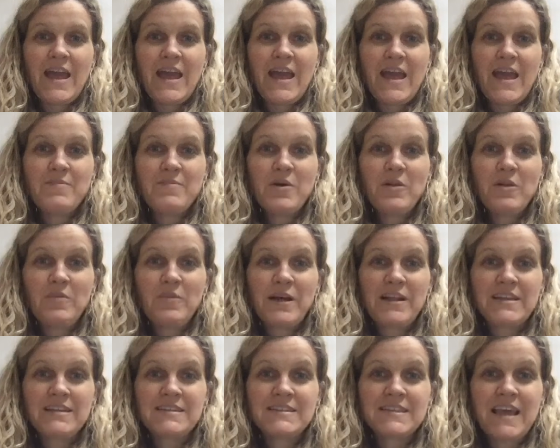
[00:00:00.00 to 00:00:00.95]
Hey BOLO
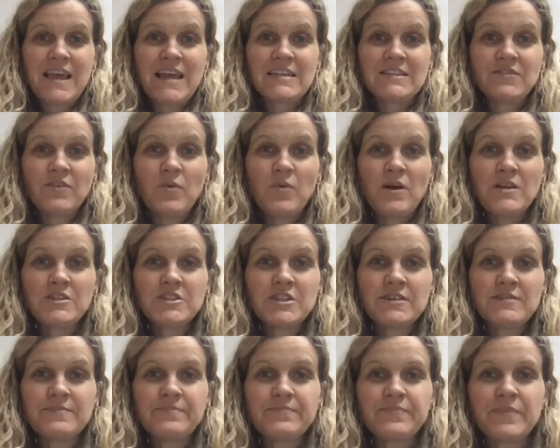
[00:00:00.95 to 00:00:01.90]
buddies, thanks for
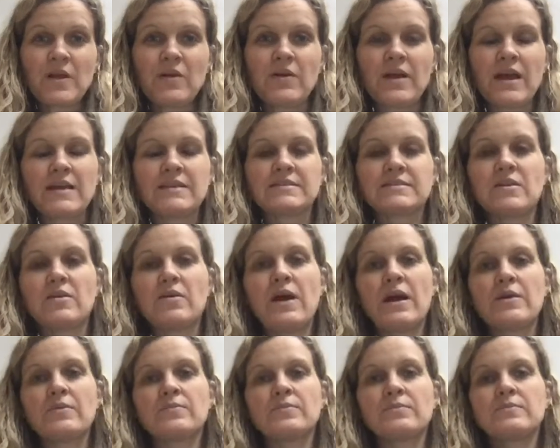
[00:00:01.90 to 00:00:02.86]
watching. Okay, so
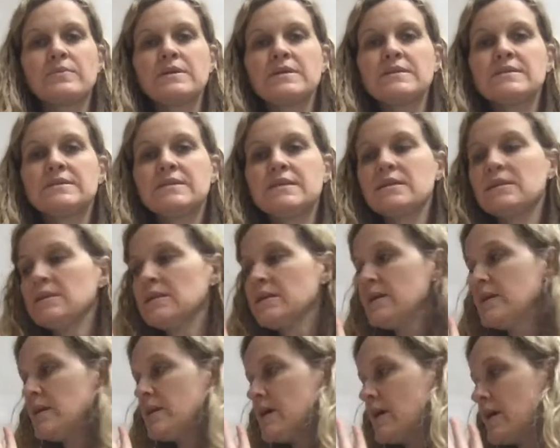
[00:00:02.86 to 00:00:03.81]
I
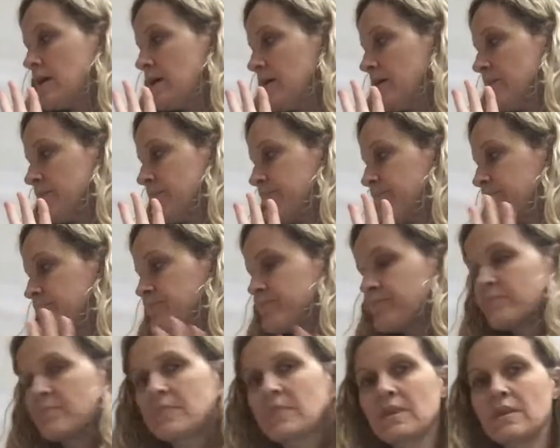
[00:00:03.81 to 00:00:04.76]
recently um,
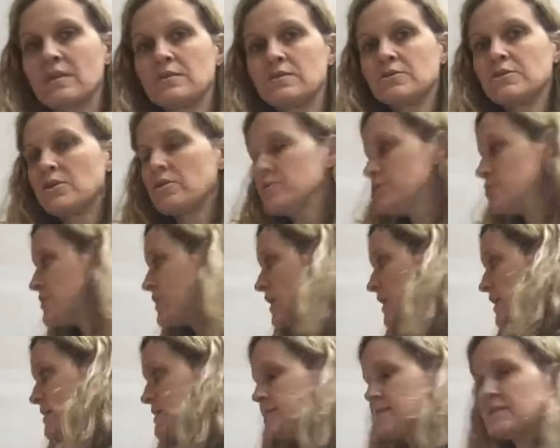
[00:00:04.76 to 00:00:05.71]
showed you
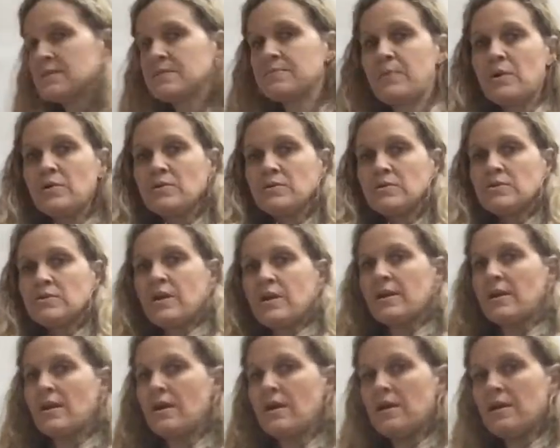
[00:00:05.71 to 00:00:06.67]
guys this poster I
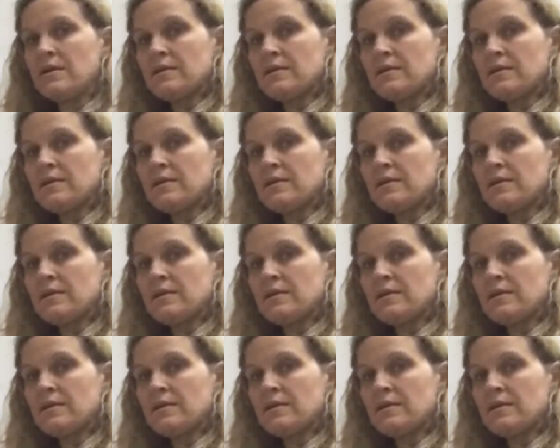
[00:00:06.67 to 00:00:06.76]
got.